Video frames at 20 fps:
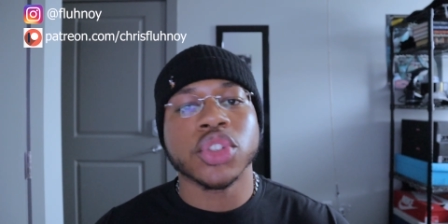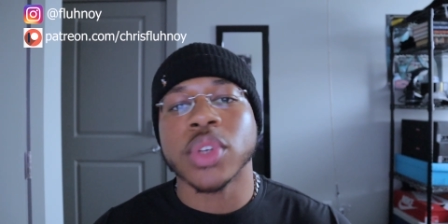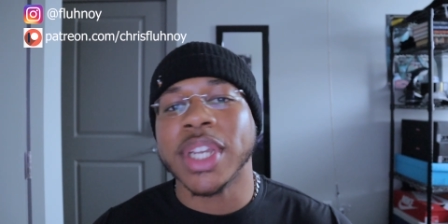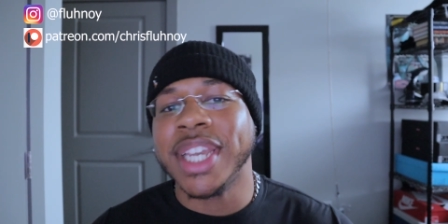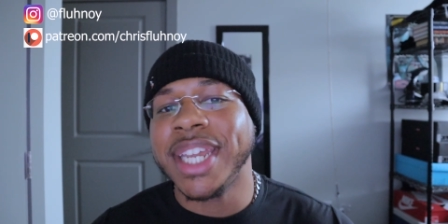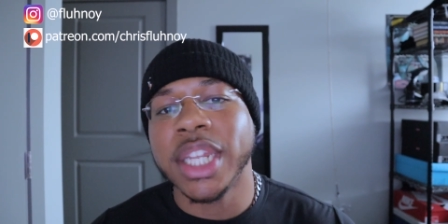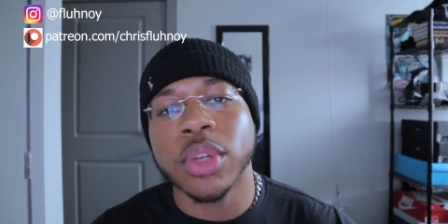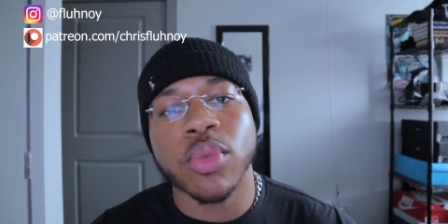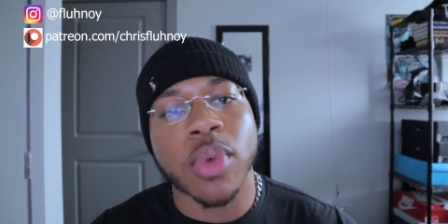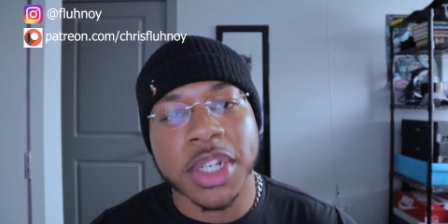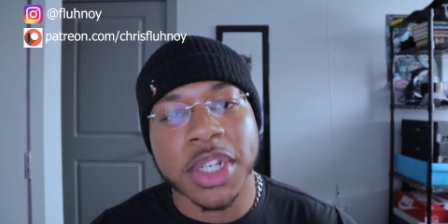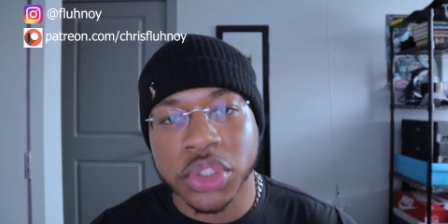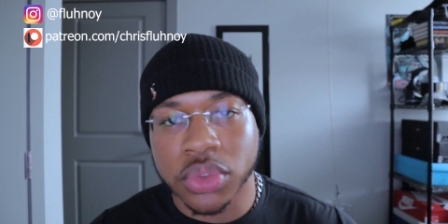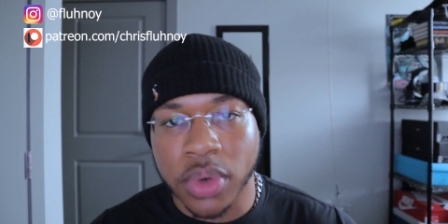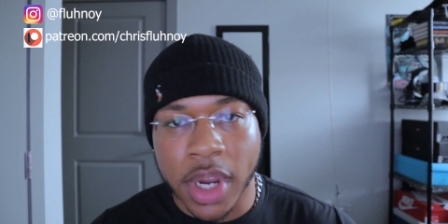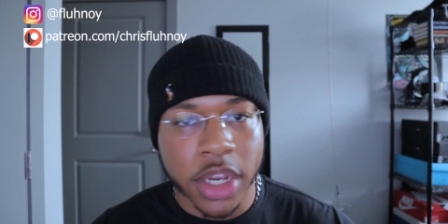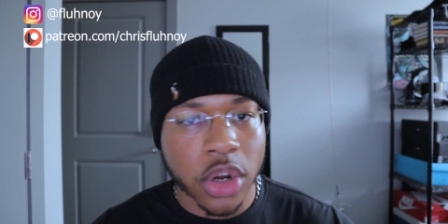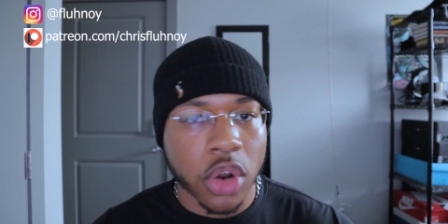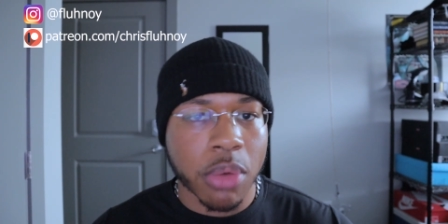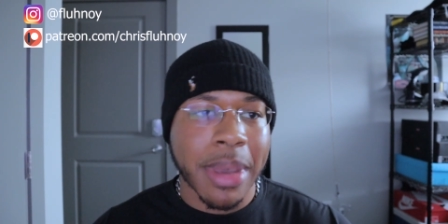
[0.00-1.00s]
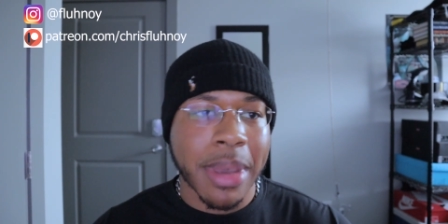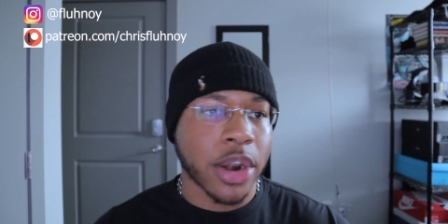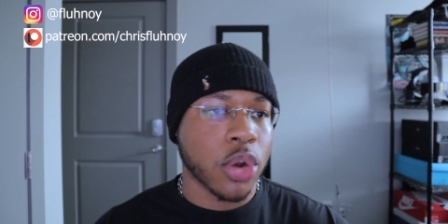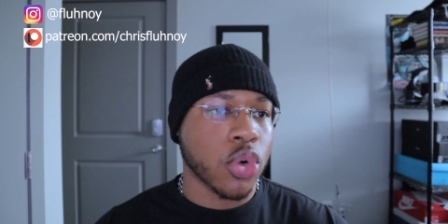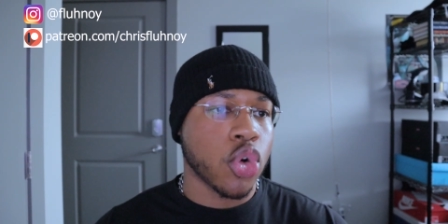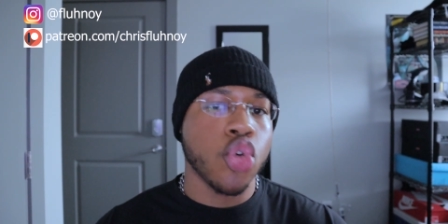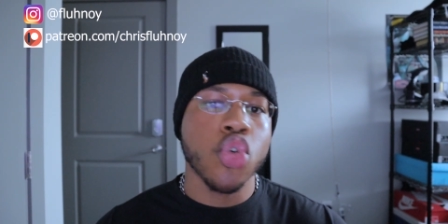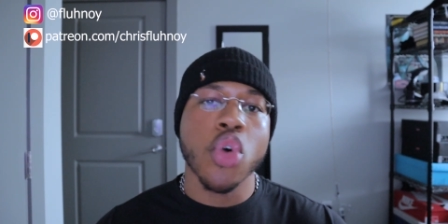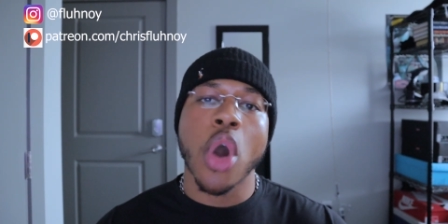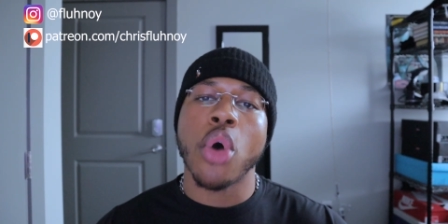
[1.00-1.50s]
Any restaurant, it don't matter
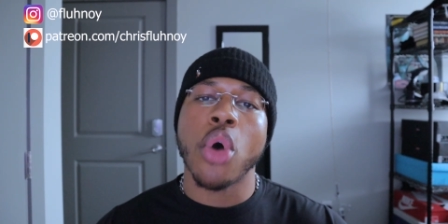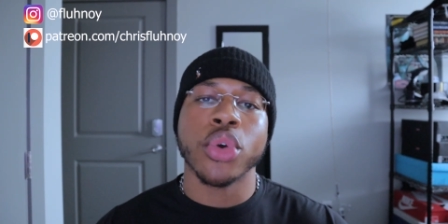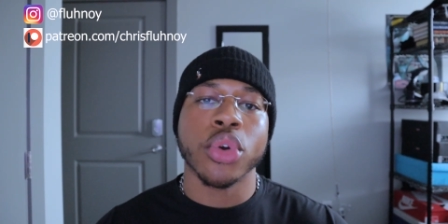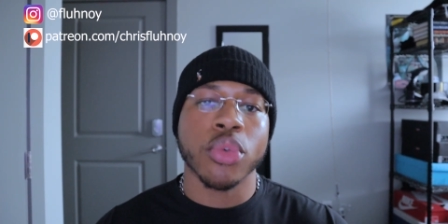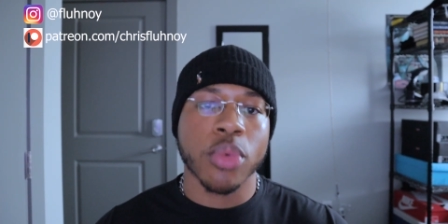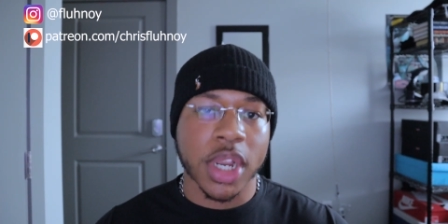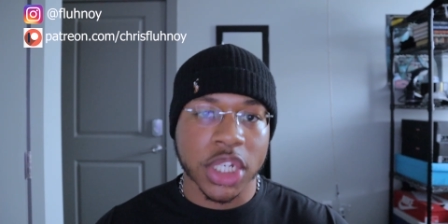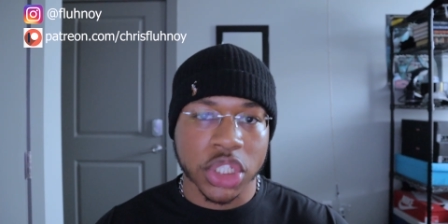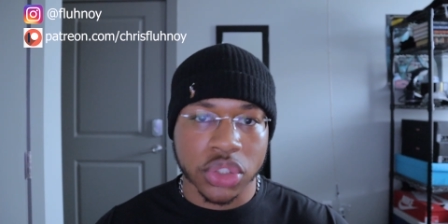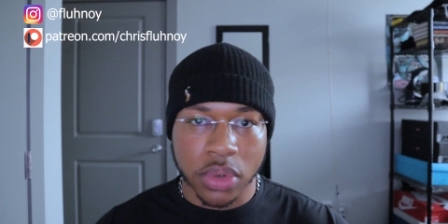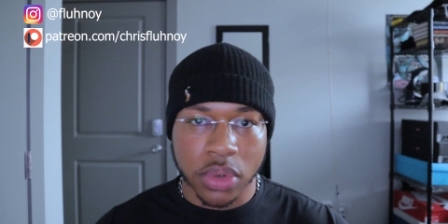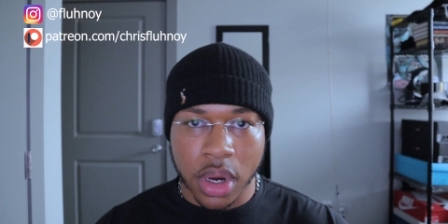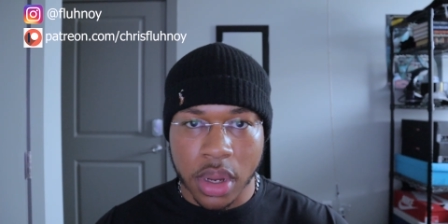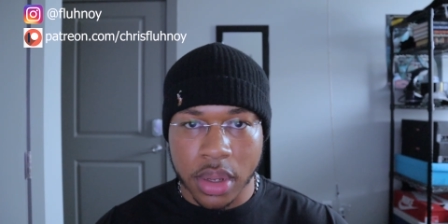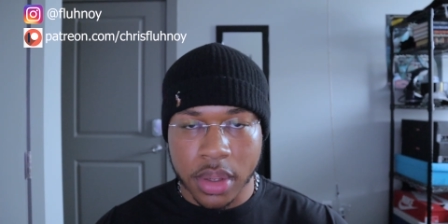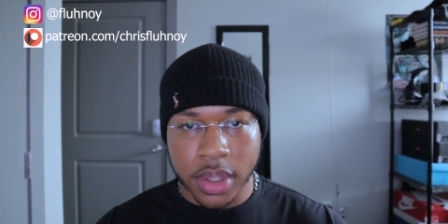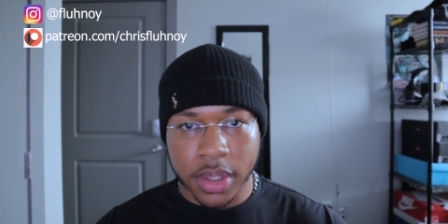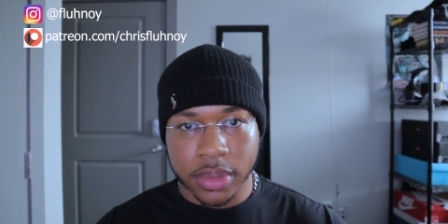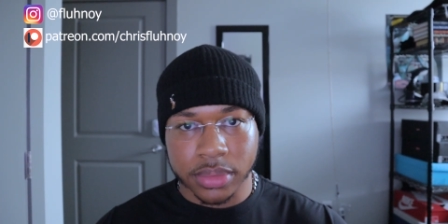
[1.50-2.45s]
who owns a restaurant.